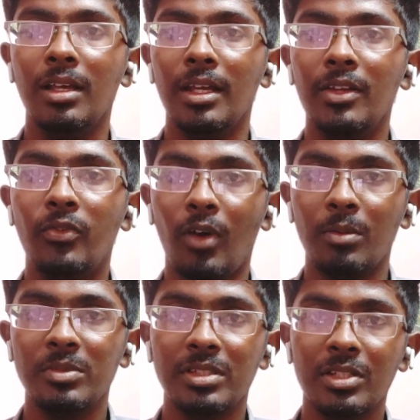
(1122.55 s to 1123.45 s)
it
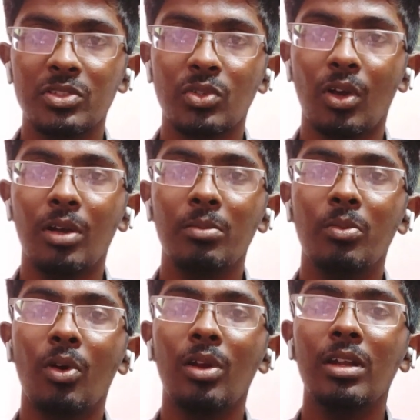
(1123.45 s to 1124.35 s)
forms a strong
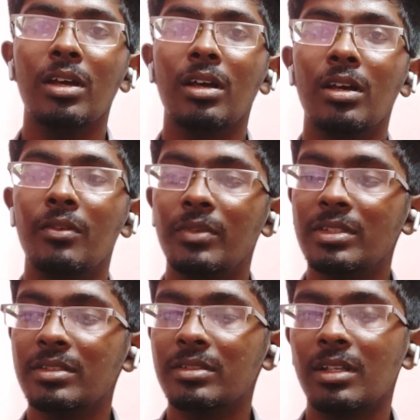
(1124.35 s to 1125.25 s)
bond which
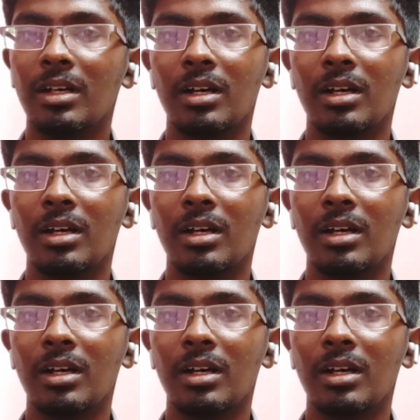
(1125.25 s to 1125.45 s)
is